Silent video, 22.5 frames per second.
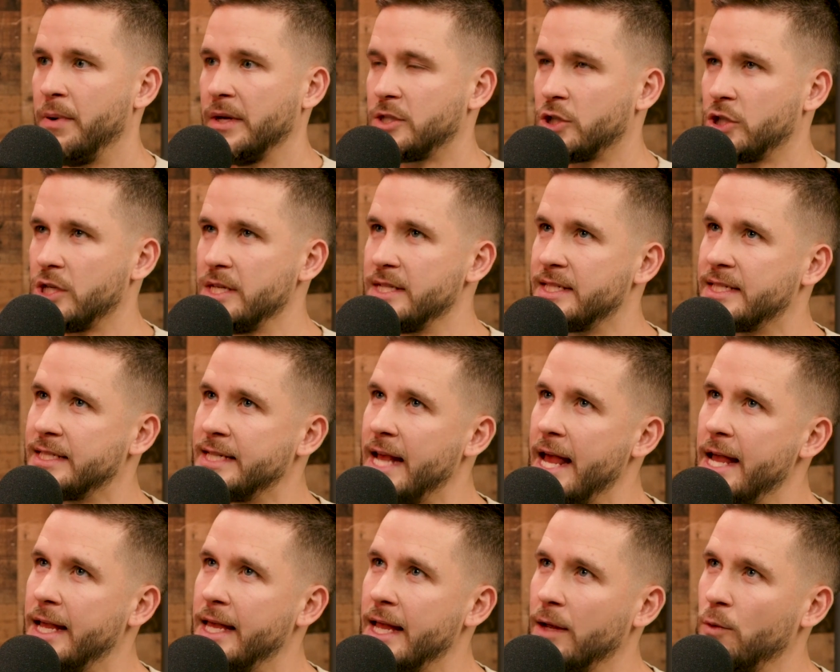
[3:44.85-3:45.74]
But she's
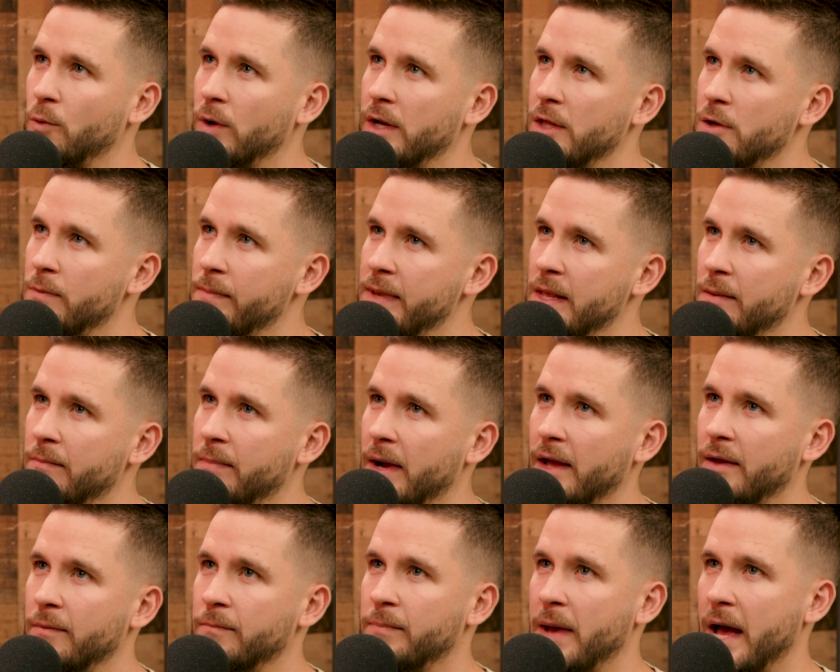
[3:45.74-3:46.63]
taking, what do you mean
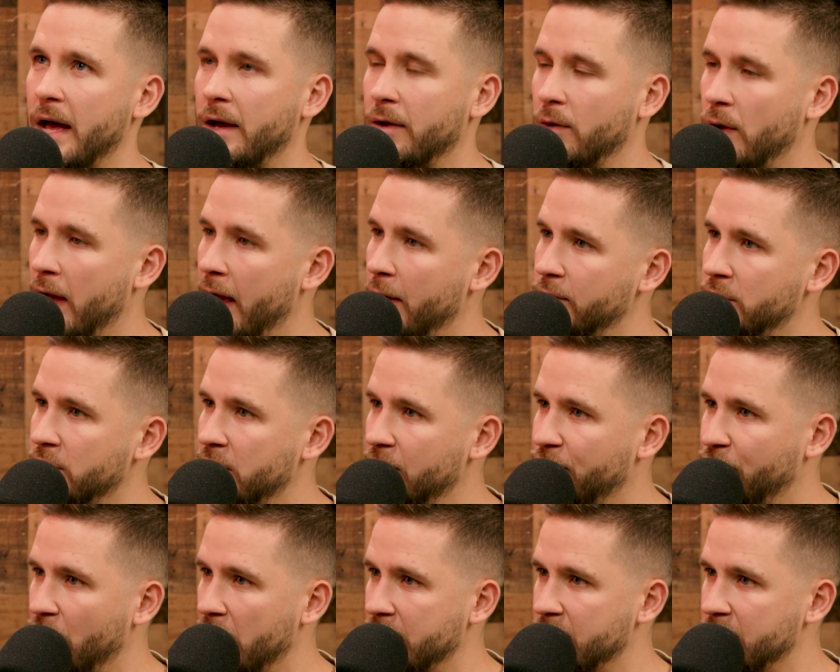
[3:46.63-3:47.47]
by, how is she friend